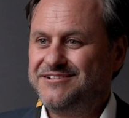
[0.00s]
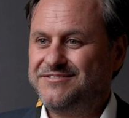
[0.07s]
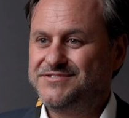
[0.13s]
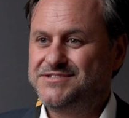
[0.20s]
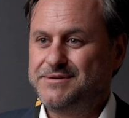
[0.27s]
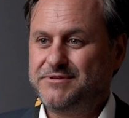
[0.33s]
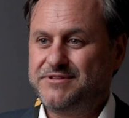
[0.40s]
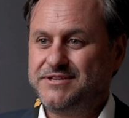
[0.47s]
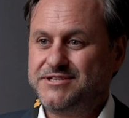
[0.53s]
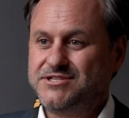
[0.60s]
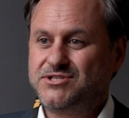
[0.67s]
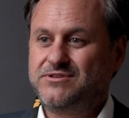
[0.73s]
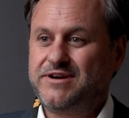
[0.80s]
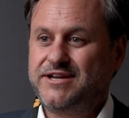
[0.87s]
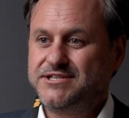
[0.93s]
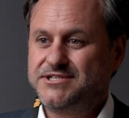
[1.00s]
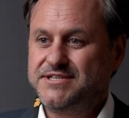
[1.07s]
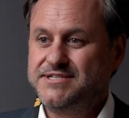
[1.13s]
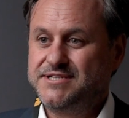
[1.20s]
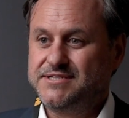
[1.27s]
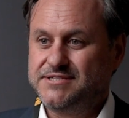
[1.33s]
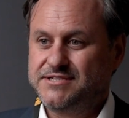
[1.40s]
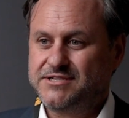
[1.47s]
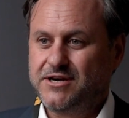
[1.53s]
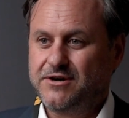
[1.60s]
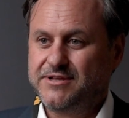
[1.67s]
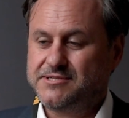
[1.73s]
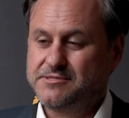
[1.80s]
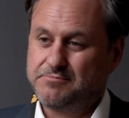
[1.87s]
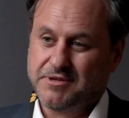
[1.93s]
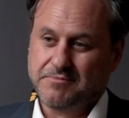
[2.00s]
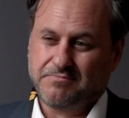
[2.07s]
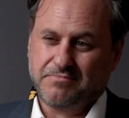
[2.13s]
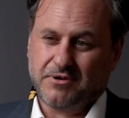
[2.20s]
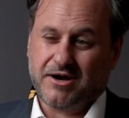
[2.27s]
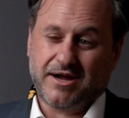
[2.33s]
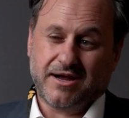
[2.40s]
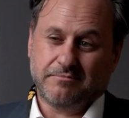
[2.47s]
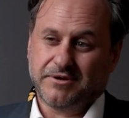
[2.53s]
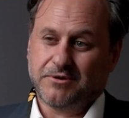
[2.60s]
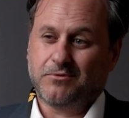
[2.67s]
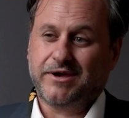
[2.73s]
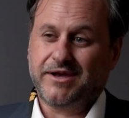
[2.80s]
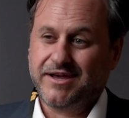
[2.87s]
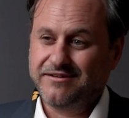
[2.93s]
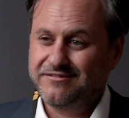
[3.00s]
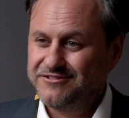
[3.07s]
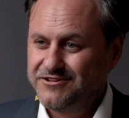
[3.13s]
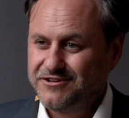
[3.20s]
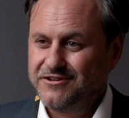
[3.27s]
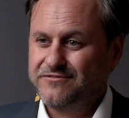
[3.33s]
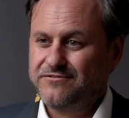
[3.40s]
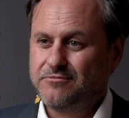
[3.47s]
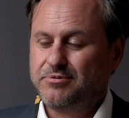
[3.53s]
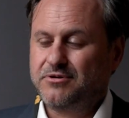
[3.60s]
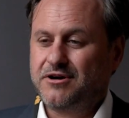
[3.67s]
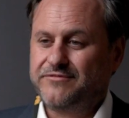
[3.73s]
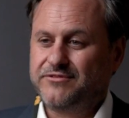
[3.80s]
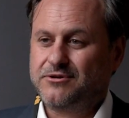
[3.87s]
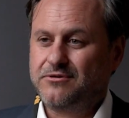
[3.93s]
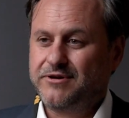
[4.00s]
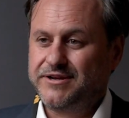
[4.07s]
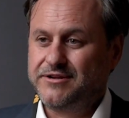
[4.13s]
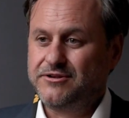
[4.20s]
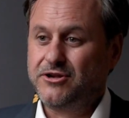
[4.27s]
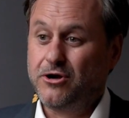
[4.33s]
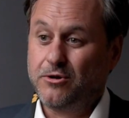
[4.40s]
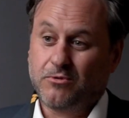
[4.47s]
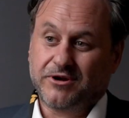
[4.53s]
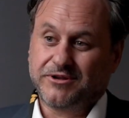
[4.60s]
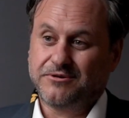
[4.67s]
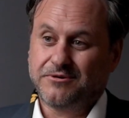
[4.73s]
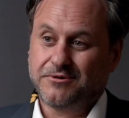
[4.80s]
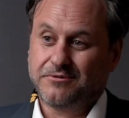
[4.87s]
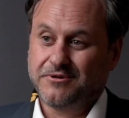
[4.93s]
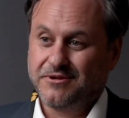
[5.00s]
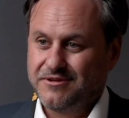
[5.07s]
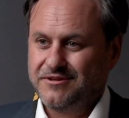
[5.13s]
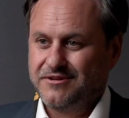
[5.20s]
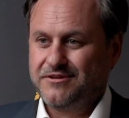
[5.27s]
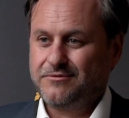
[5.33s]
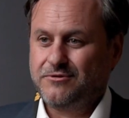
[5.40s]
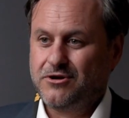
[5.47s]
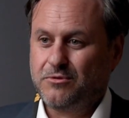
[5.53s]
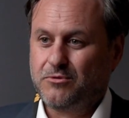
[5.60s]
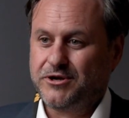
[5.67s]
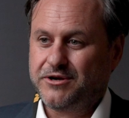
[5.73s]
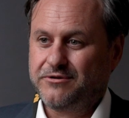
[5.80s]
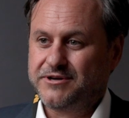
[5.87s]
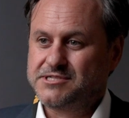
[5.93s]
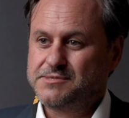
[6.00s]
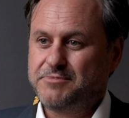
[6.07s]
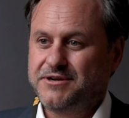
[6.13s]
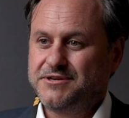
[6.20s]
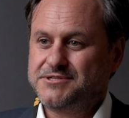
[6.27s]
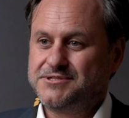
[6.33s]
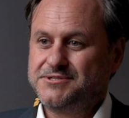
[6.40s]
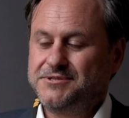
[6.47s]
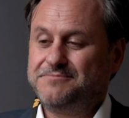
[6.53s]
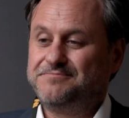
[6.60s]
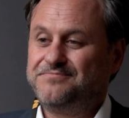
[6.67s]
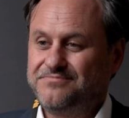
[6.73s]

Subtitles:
of some of these strategies, and so it's a bit buyer beware for private credit. Know what you're exposed to.